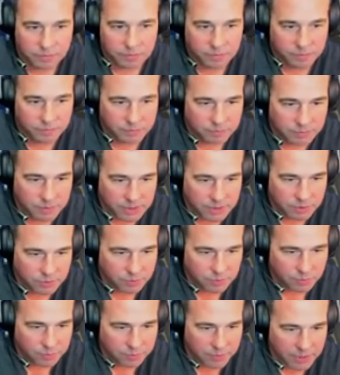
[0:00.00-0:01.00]

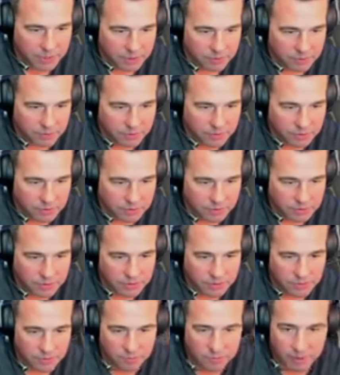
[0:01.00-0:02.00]
manual power.
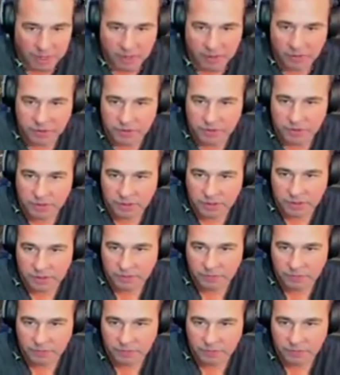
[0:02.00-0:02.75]
Batteries on.